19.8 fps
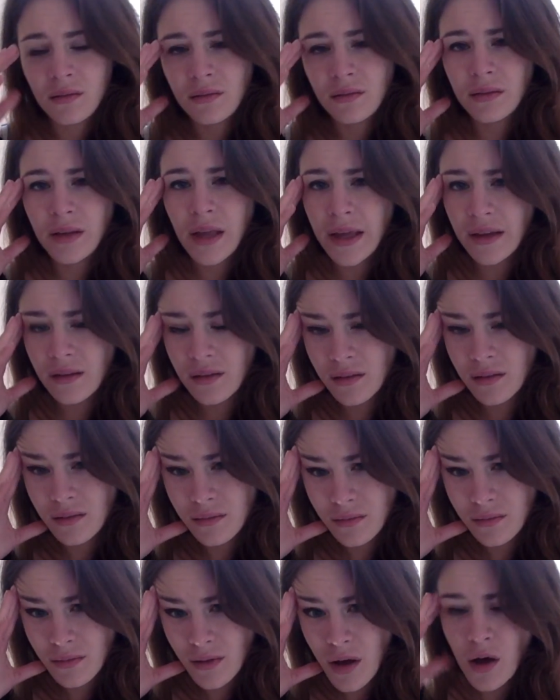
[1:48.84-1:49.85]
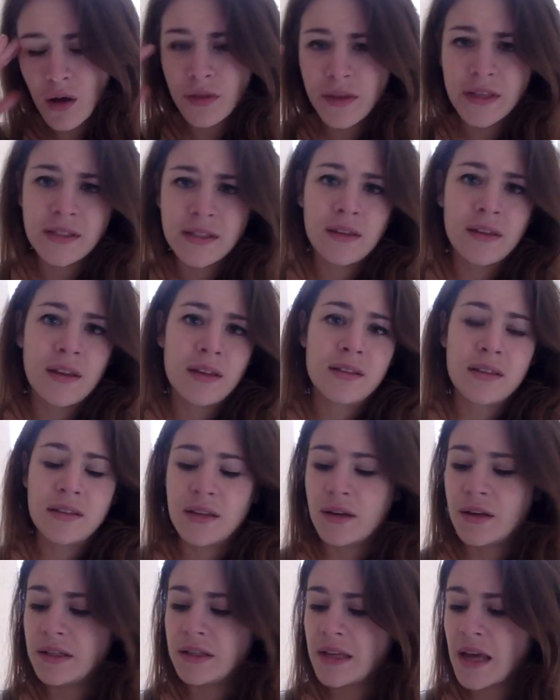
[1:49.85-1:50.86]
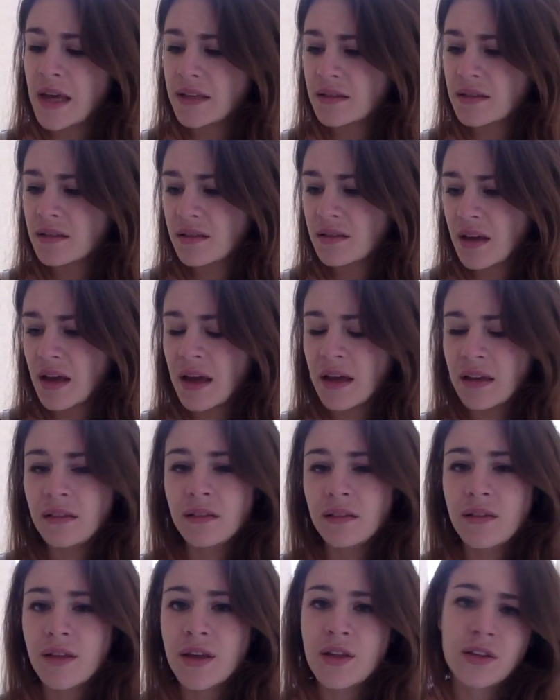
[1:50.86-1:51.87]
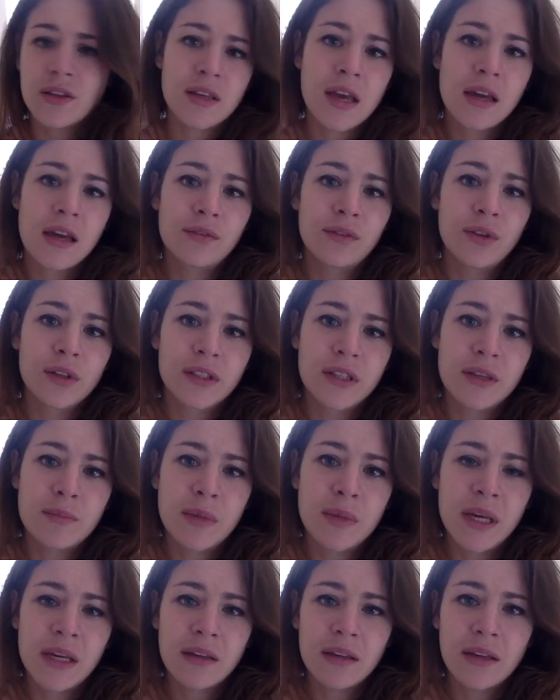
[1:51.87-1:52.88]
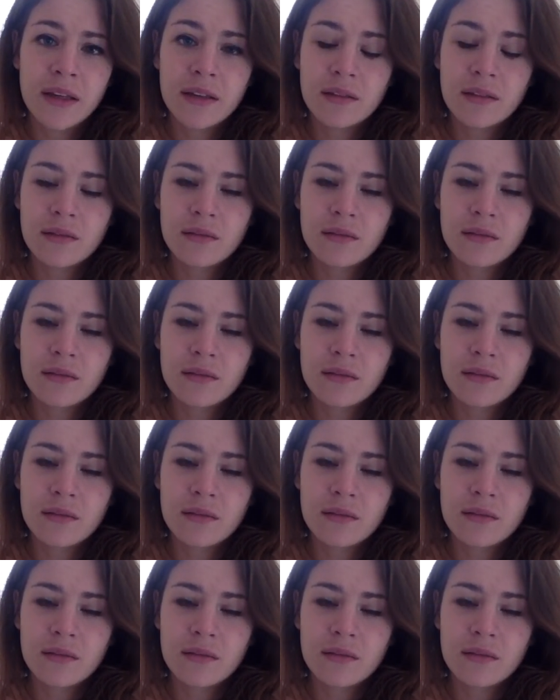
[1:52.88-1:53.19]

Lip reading: like all these unnecessary tests, and they just kind of looked at me like,